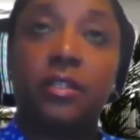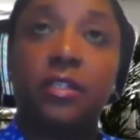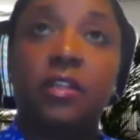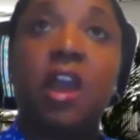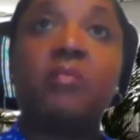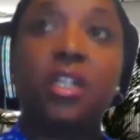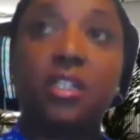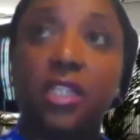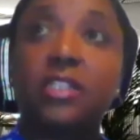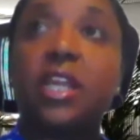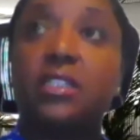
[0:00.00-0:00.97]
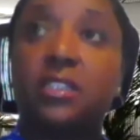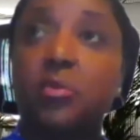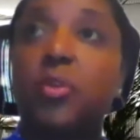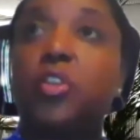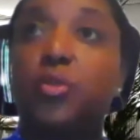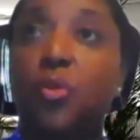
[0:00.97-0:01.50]
Now I'm going to let that sit
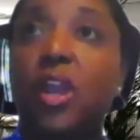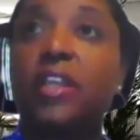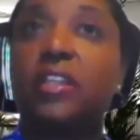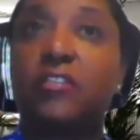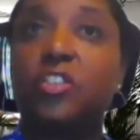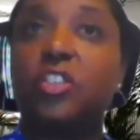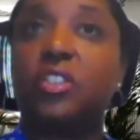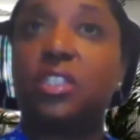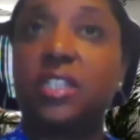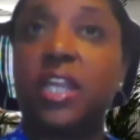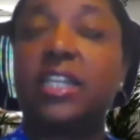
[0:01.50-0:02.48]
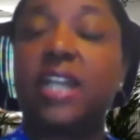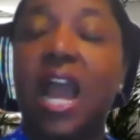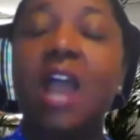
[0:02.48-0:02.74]
with you right there for just a second.